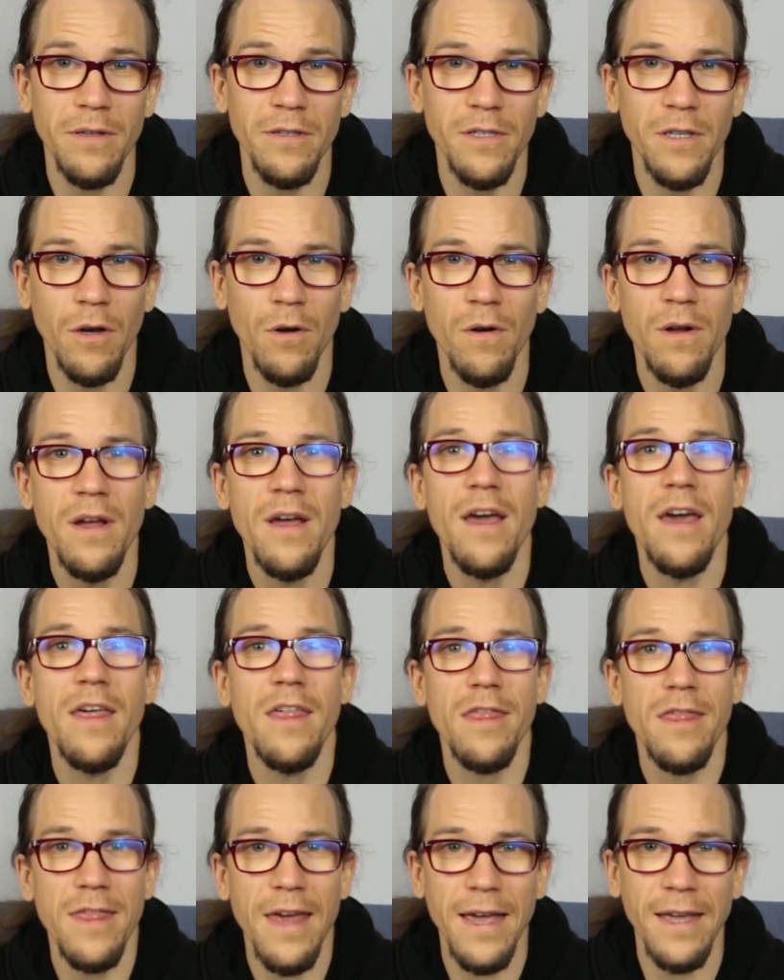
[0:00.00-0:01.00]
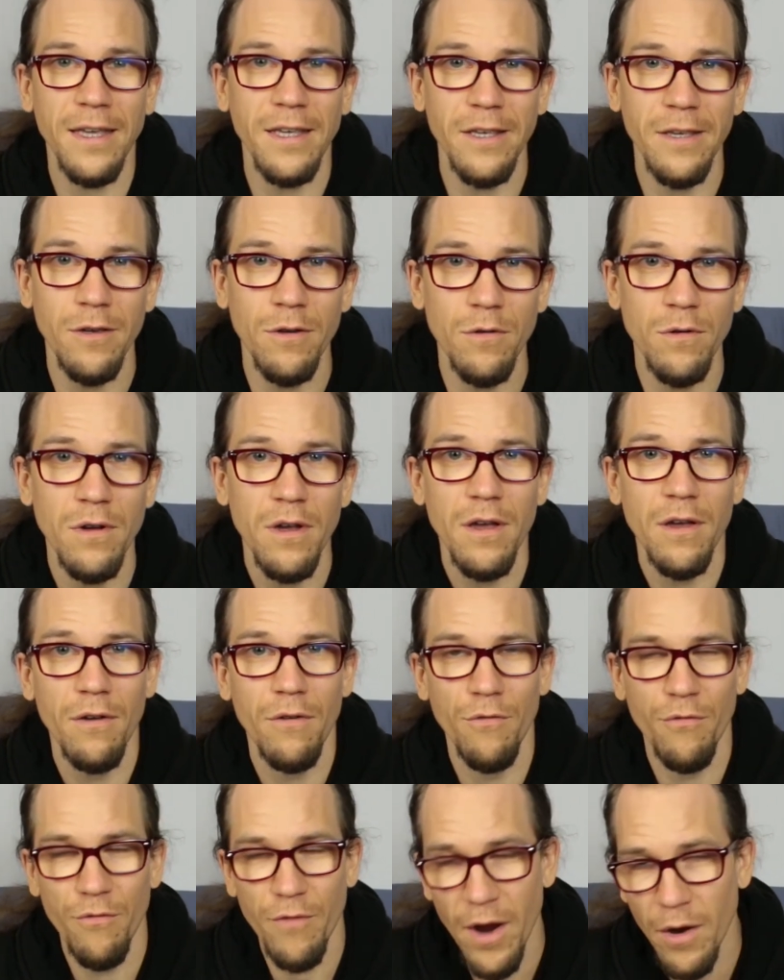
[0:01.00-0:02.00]
So thank you
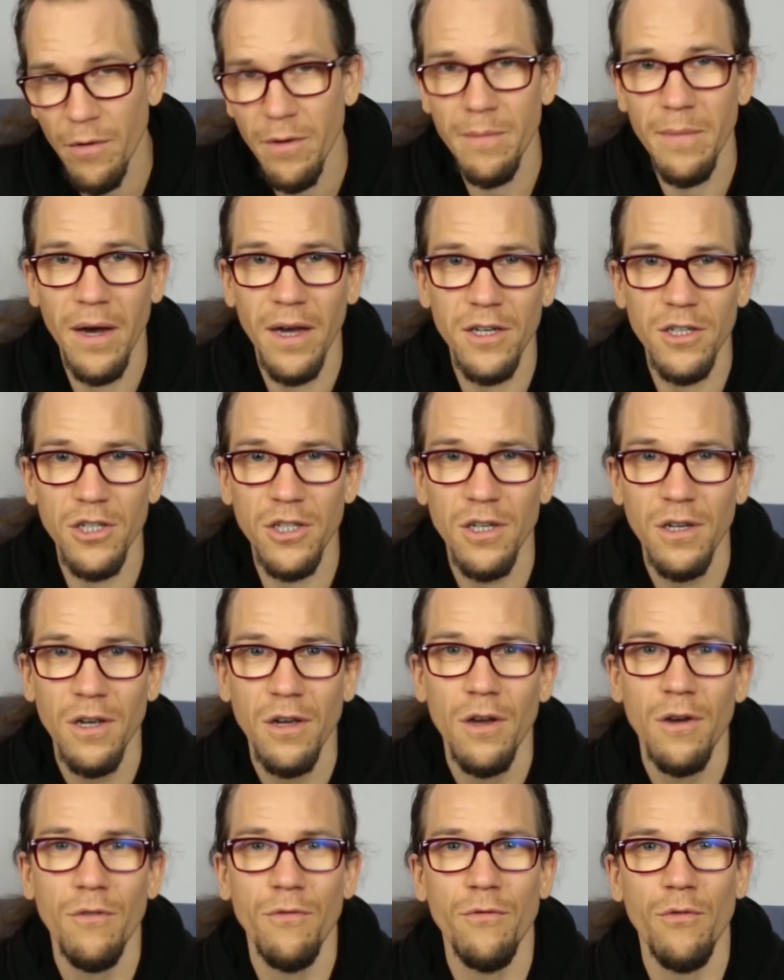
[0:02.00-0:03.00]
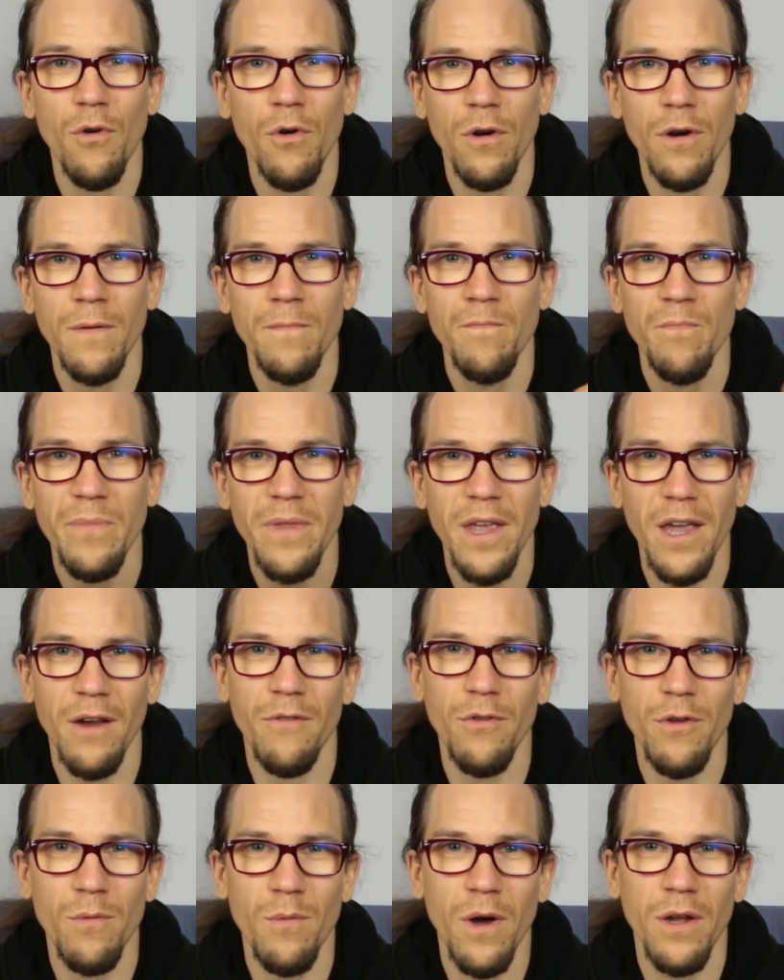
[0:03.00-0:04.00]
very much for
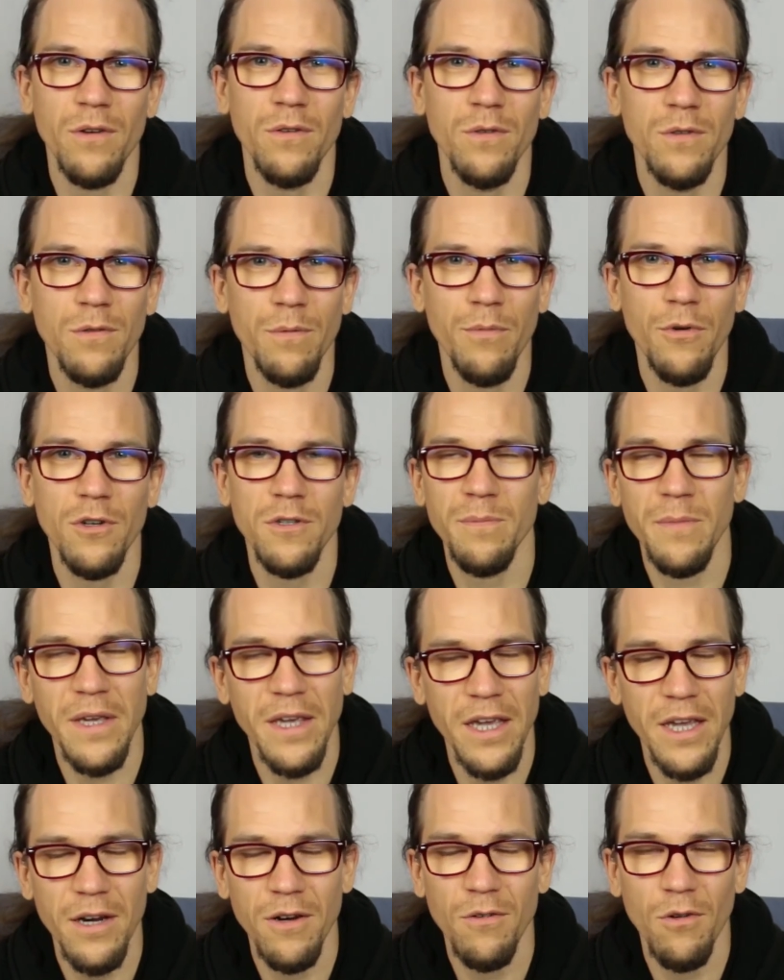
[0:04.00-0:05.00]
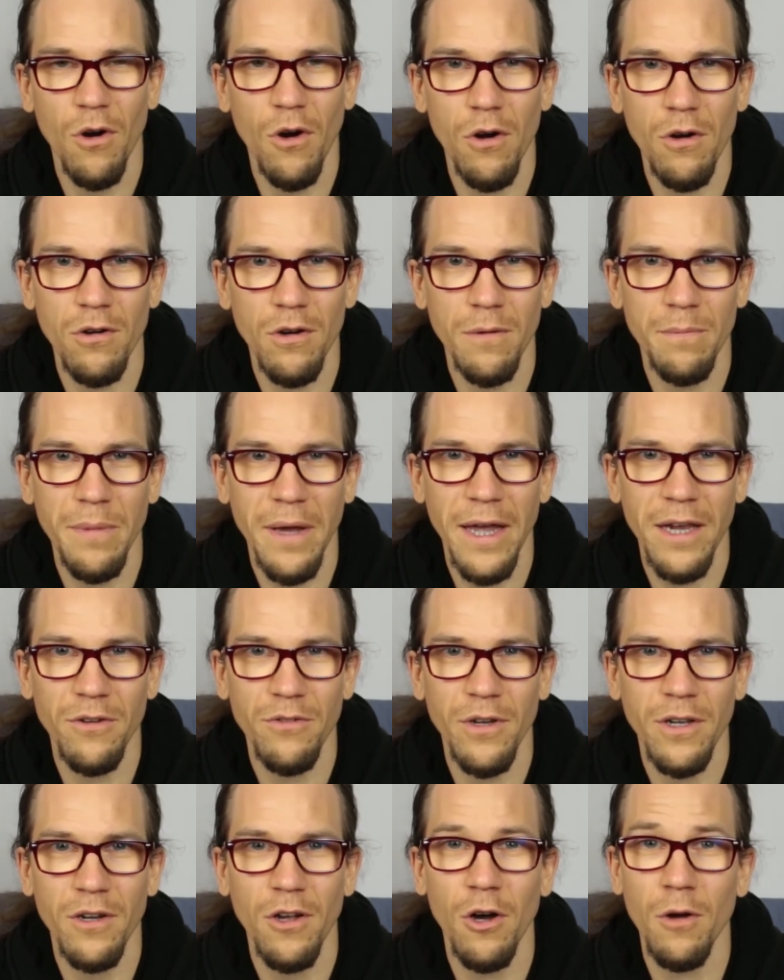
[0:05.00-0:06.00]
everyone who supports me here or on
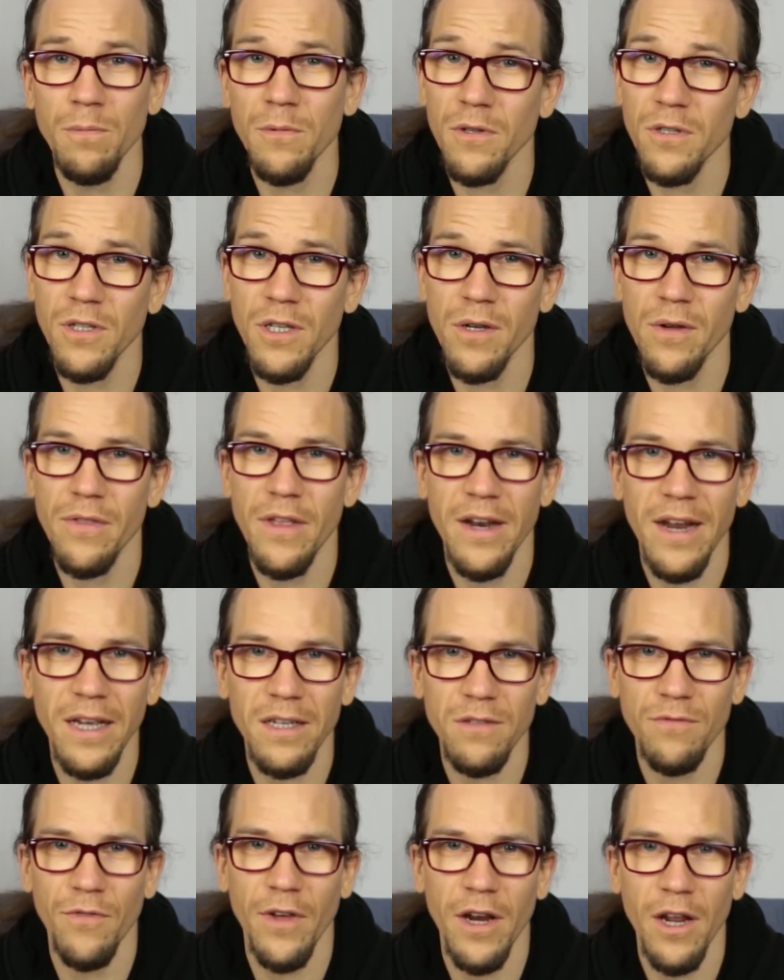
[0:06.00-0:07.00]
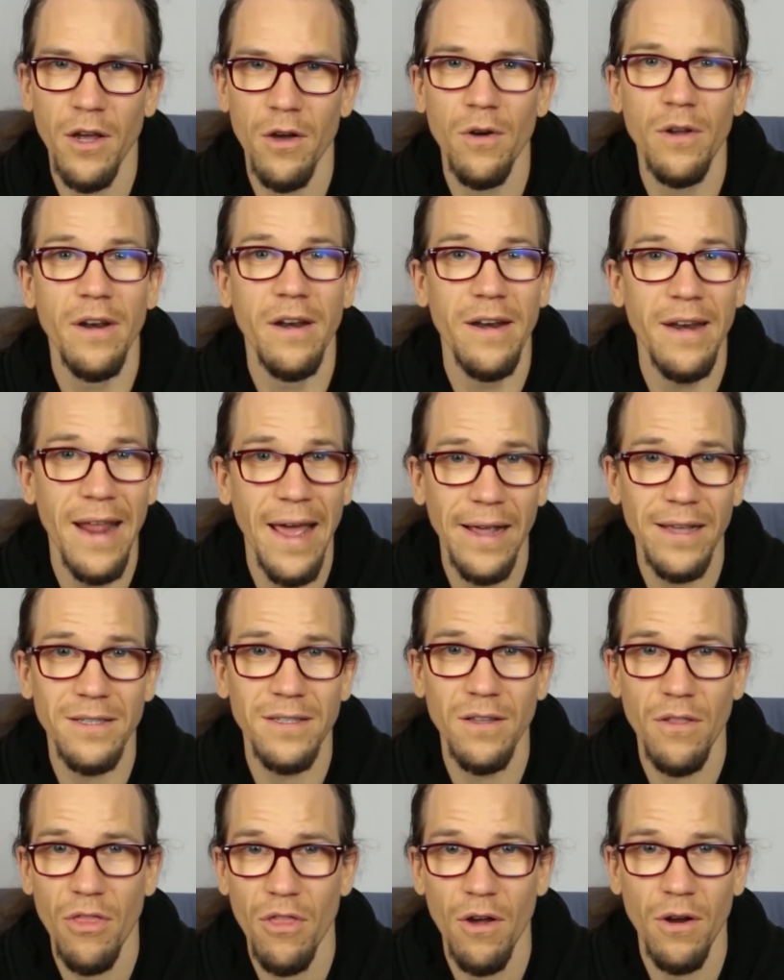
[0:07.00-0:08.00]
Patreon. Hope to see you in the next video
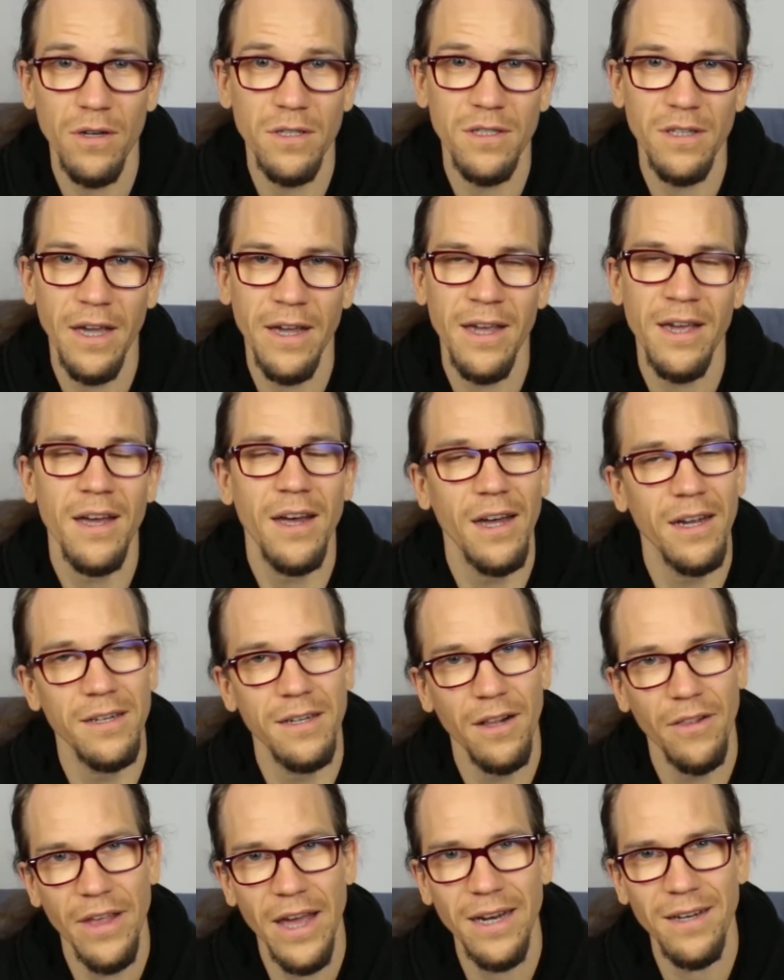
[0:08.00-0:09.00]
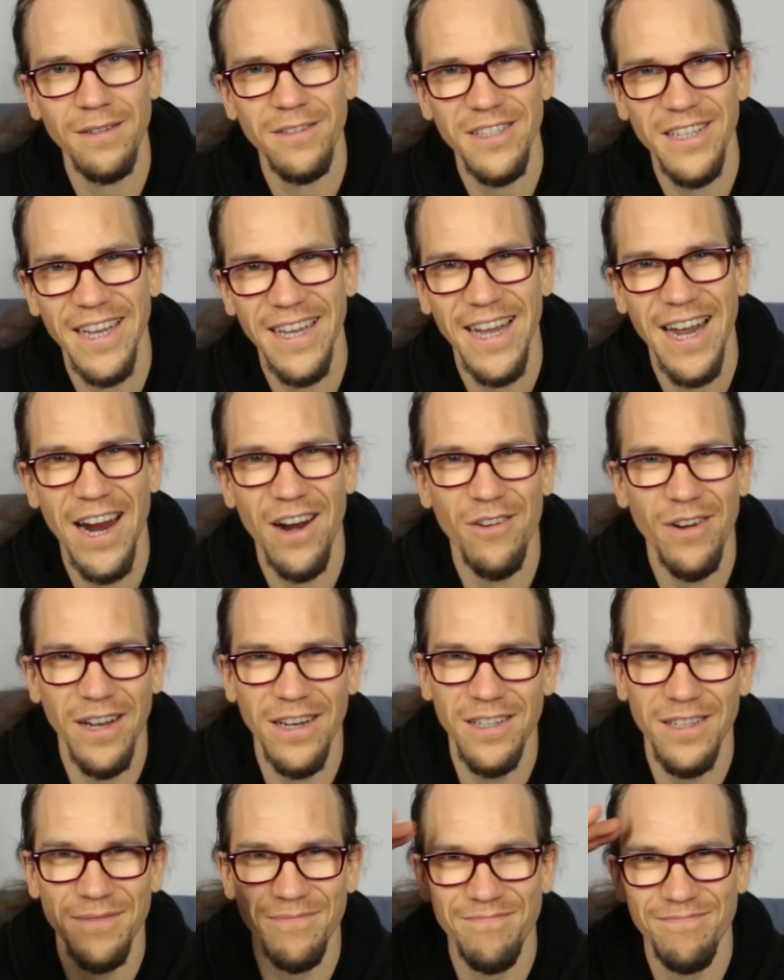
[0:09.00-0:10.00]
next Thursday. Until then, take care
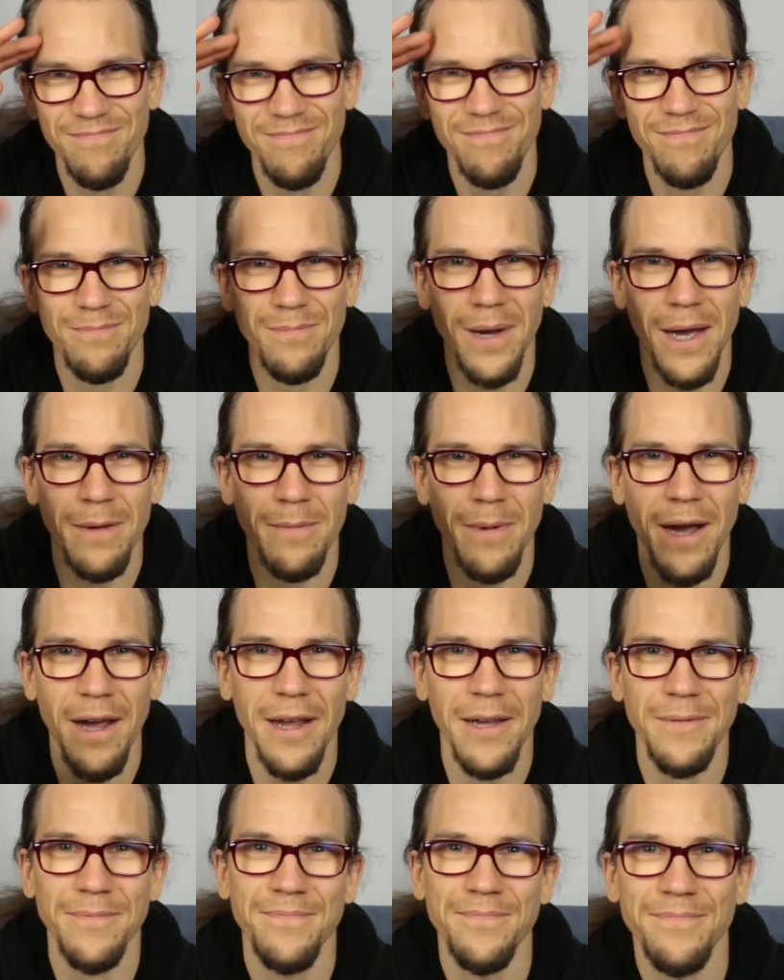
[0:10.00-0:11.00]
and bye bye.